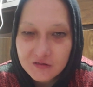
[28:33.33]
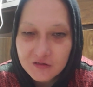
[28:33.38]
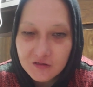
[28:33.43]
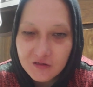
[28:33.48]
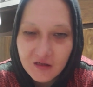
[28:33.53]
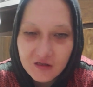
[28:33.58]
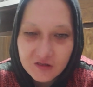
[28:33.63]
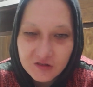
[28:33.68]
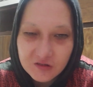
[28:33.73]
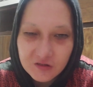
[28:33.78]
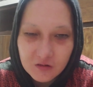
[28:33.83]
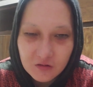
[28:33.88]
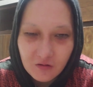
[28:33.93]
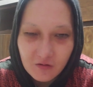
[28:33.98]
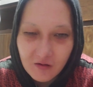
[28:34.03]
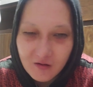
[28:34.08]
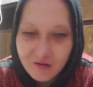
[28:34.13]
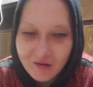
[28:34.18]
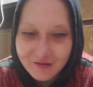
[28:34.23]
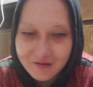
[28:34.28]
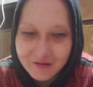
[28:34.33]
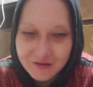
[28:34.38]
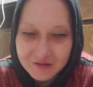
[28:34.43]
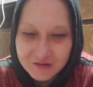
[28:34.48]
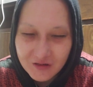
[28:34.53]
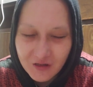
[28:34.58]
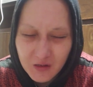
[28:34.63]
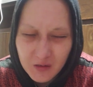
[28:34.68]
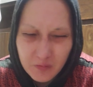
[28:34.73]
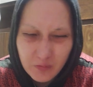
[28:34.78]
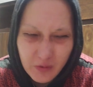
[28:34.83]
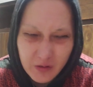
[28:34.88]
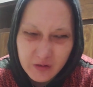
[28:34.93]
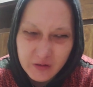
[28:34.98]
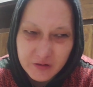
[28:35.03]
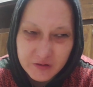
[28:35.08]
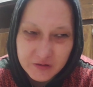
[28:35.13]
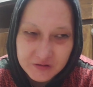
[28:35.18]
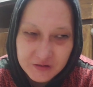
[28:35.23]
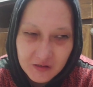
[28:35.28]
you actually go out at nighttime by
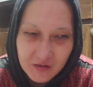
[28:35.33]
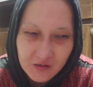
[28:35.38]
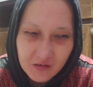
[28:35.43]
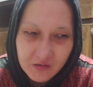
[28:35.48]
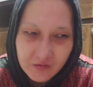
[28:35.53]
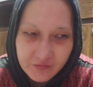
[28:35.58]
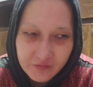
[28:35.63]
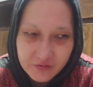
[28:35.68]
yourself?